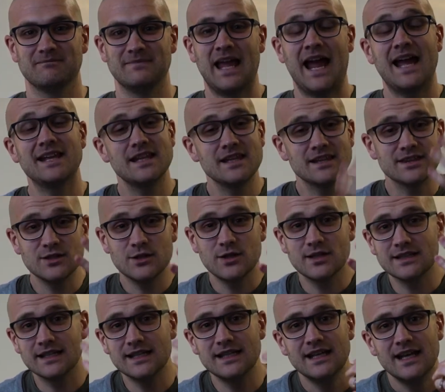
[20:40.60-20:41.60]
And then
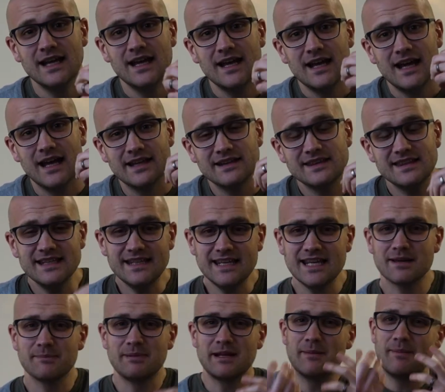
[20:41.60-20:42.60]
thirdly,
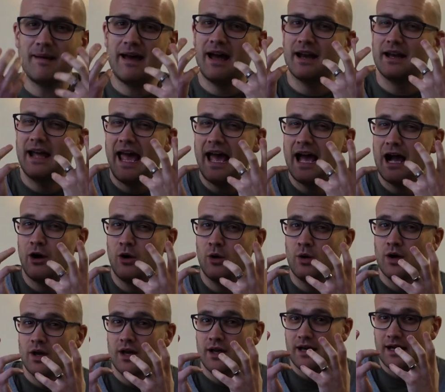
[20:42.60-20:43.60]
thinking a bit about
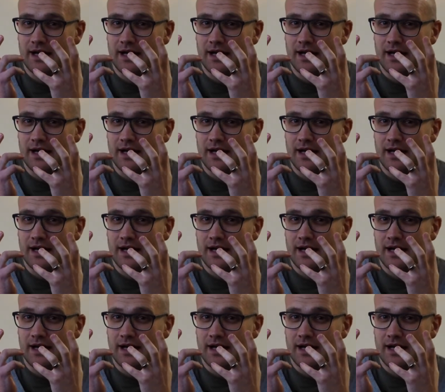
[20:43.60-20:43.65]
how